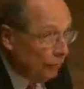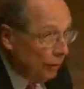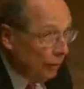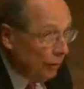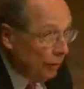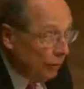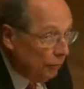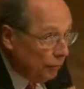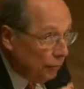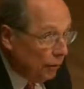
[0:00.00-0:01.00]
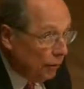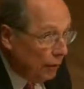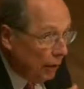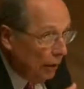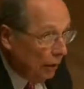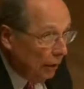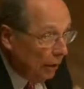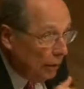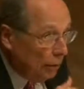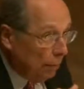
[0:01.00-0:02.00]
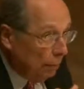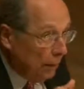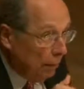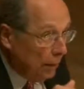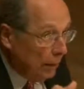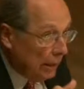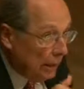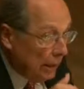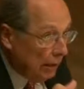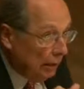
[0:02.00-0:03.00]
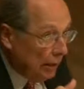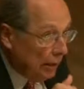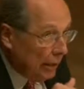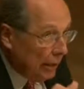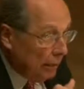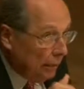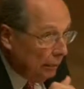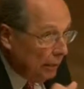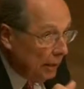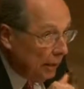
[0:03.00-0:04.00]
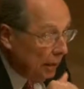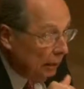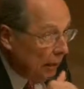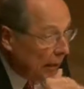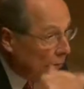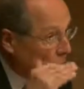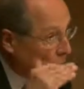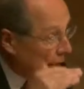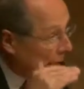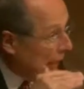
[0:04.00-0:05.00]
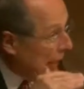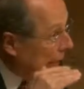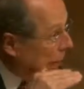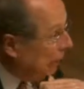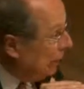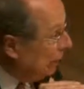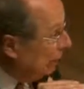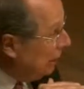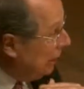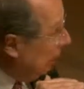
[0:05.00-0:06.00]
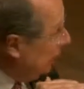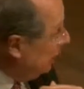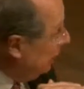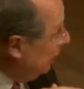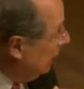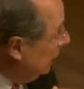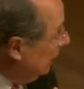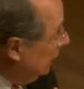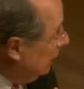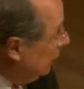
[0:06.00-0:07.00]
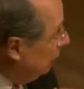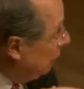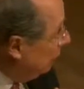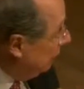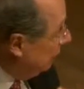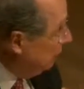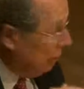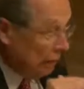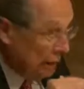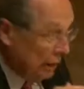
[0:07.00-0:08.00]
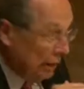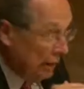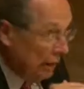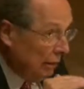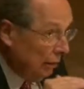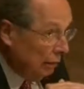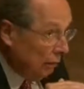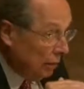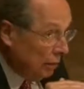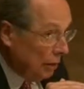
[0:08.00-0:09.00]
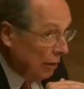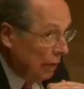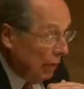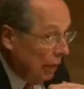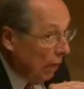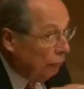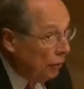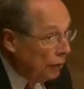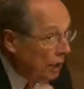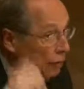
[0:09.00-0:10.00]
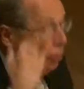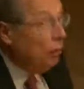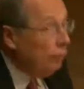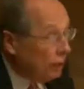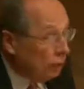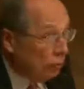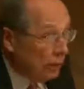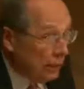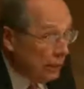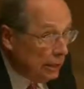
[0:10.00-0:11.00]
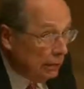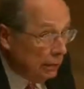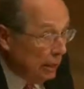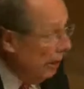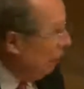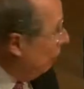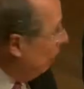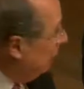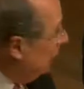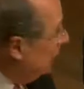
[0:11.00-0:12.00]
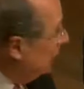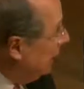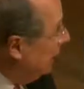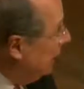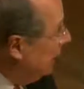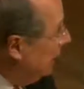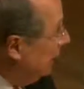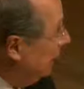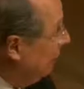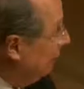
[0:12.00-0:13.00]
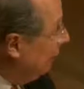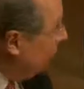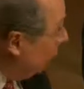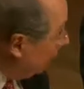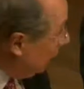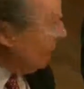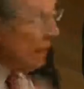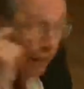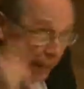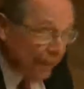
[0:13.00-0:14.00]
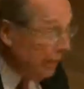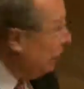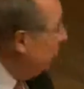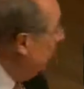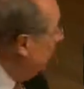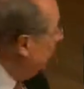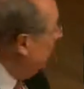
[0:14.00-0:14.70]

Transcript: for a means of payment in a regular economy, to the extent that prices are set in terms of dollars or set in terms of euros. Now, if we change over to a system where prices are set in terms of gold, then the dollar